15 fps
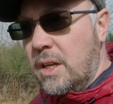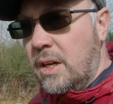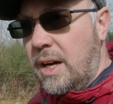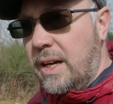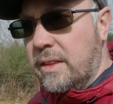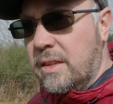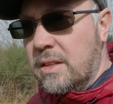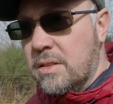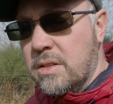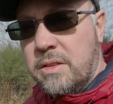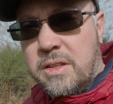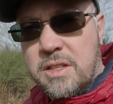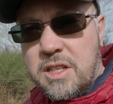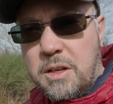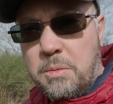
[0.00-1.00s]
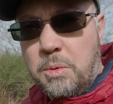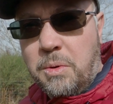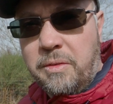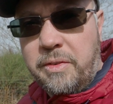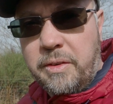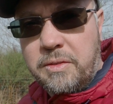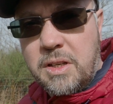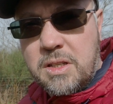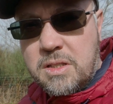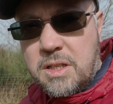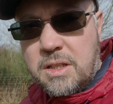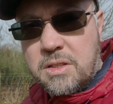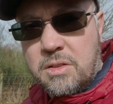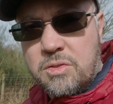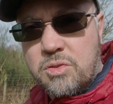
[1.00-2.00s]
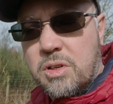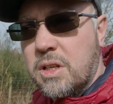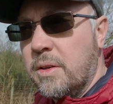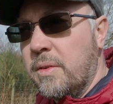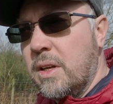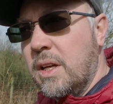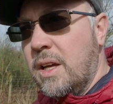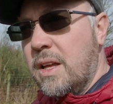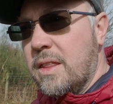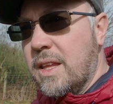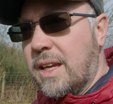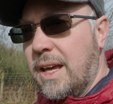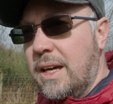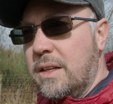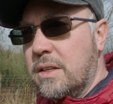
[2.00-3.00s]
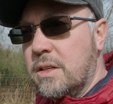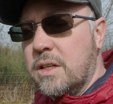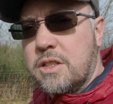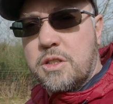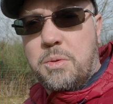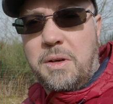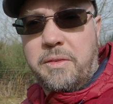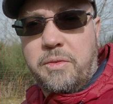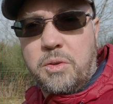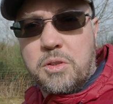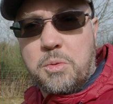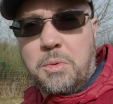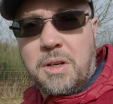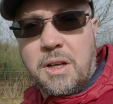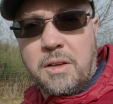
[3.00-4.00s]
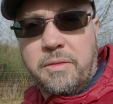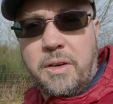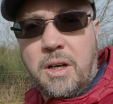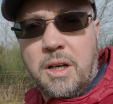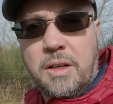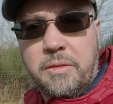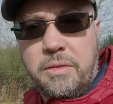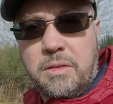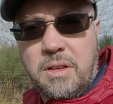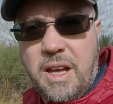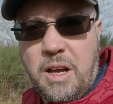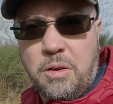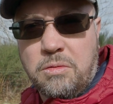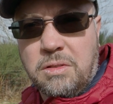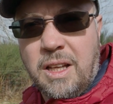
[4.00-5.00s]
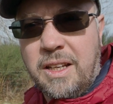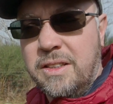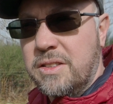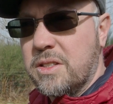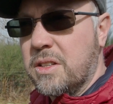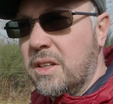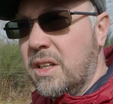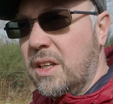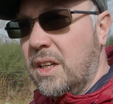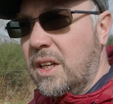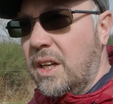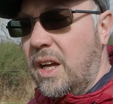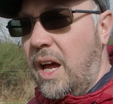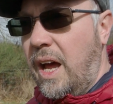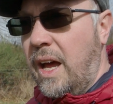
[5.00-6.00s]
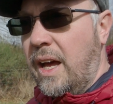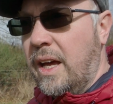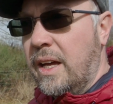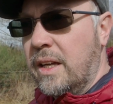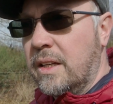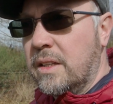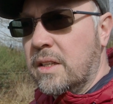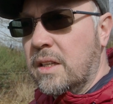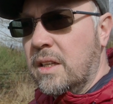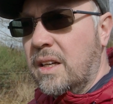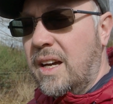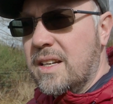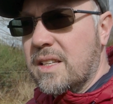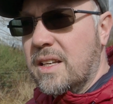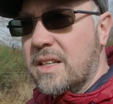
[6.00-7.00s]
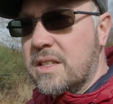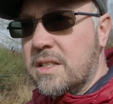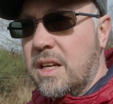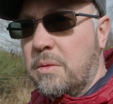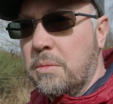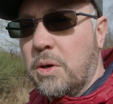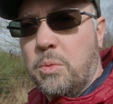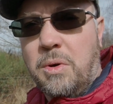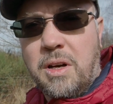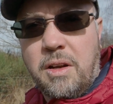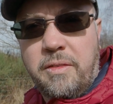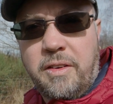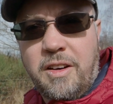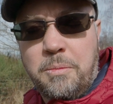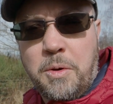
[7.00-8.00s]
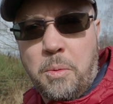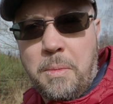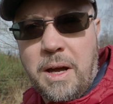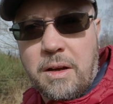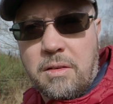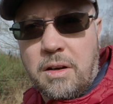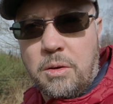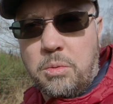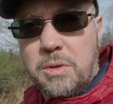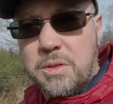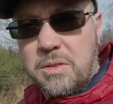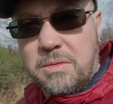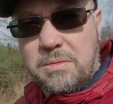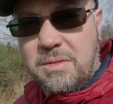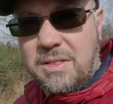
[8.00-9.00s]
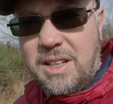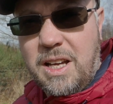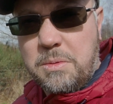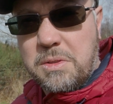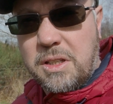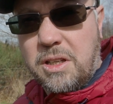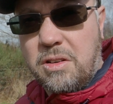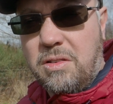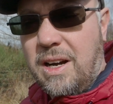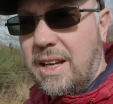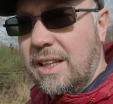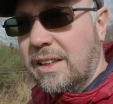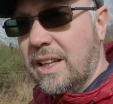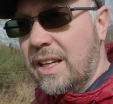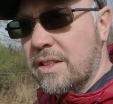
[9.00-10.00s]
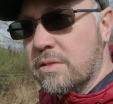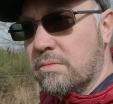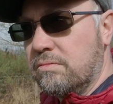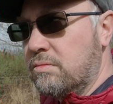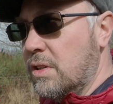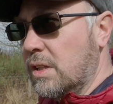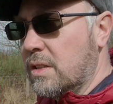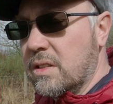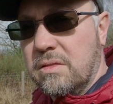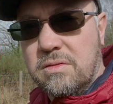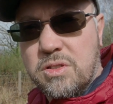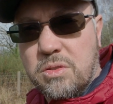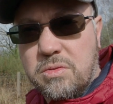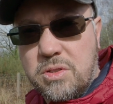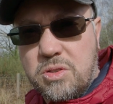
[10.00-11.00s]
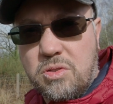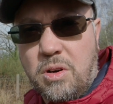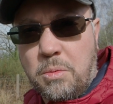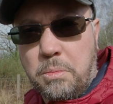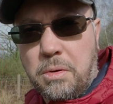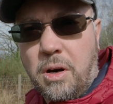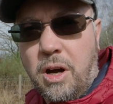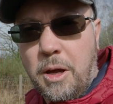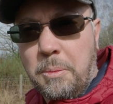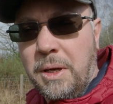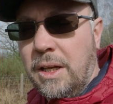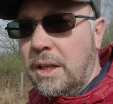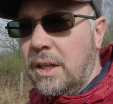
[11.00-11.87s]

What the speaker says: I had the Sigma 150 to 600, the Canon 24 to 105 ELV lens, and I actually had a Sigma 105mm macro, which is an absolute cracking lens, really sort of strong prime,